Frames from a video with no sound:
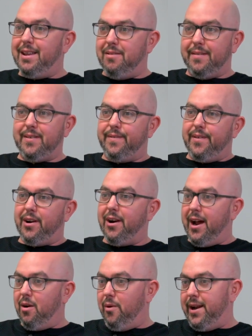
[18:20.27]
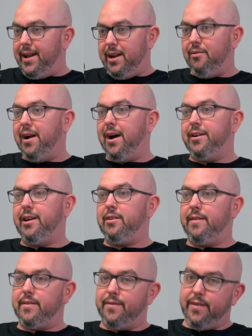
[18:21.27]
You have to figure out a way to get around it.
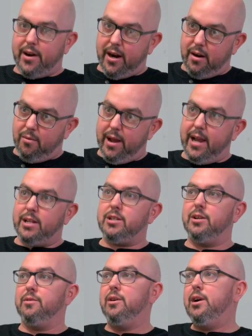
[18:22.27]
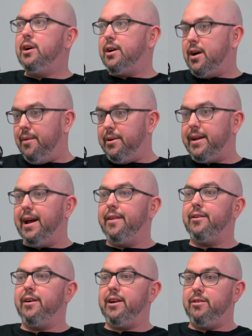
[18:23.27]
You have to figure out a way to come
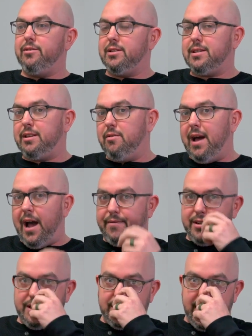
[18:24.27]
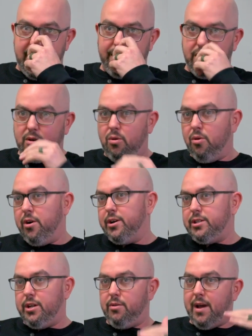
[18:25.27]
together, and you have to stay the
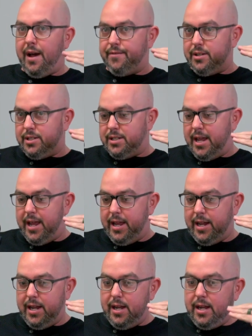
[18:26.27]
course, and you have to stay